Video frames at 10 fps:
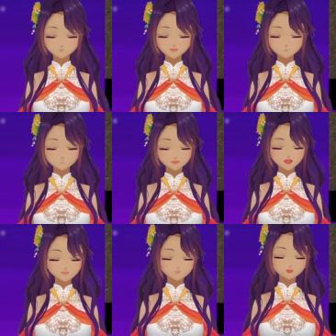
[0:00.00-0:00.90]
It was
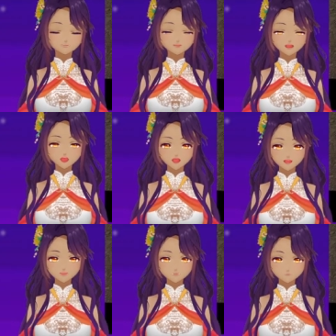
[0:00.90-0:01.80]
my fault she
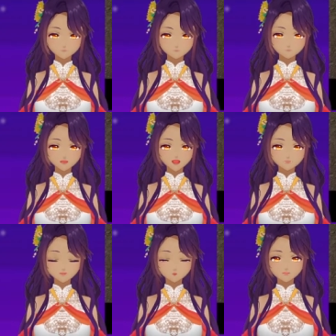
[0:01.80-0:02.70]
died. I
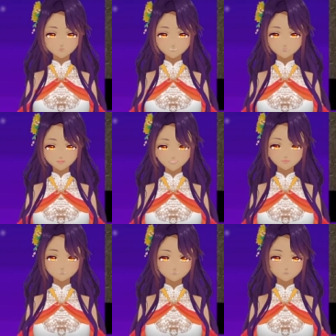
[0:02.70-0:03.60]
knew this, and
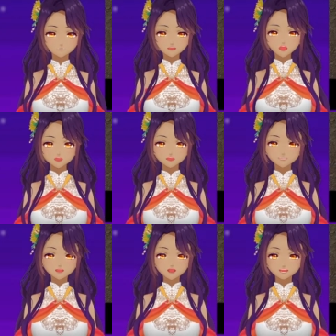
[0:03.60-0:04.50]
yet... No, don't
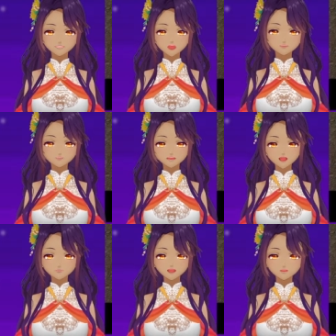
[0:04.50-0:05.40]
worry. I don't expect
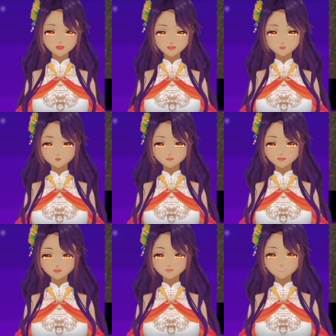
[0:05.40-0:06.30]
a lot of people to do
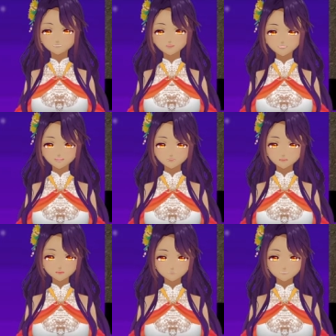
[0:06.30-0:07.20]
anything in the face of
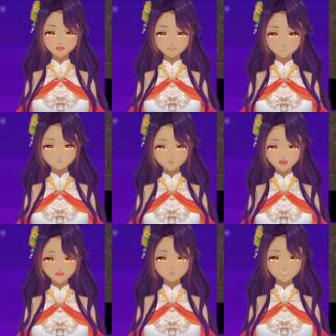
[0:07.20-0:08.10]
danger, so it's okay.
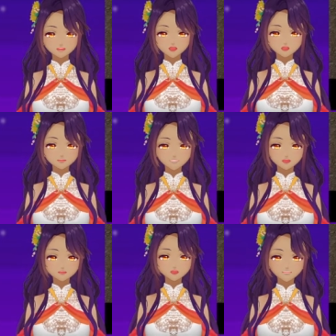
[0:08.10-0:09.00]
I laid the
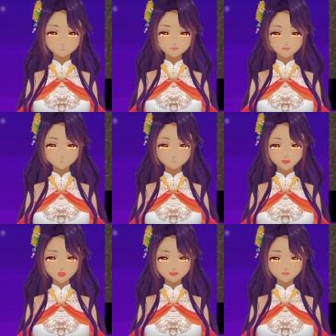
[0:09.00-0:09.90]
blame on Passerine's
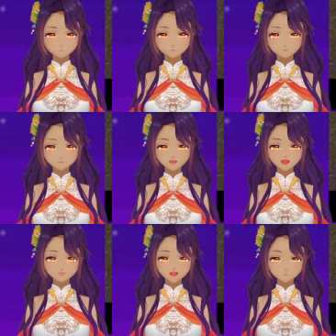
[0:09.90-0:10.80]
shoulders.
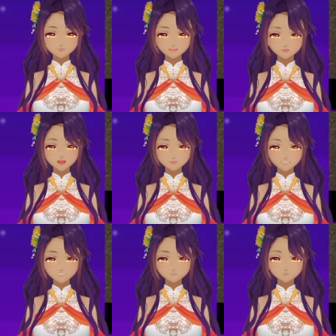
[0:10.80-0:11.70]
I lashed out at
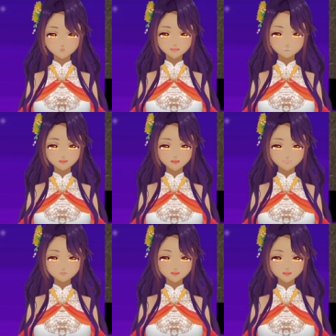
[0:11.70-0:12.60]
her, cursing her
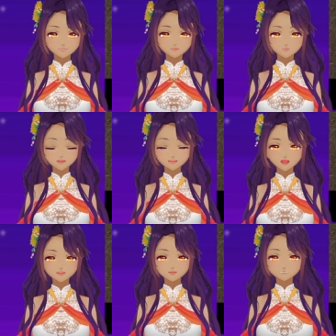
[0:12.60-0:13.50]
for her husband's
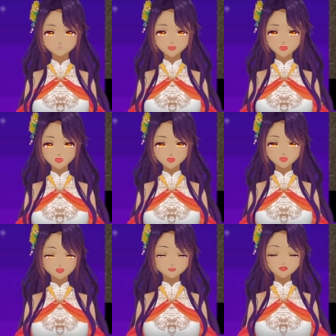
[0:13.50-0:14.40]
cowardice. No,
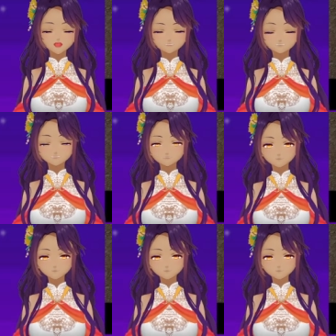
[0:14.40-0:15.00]
oh gosh.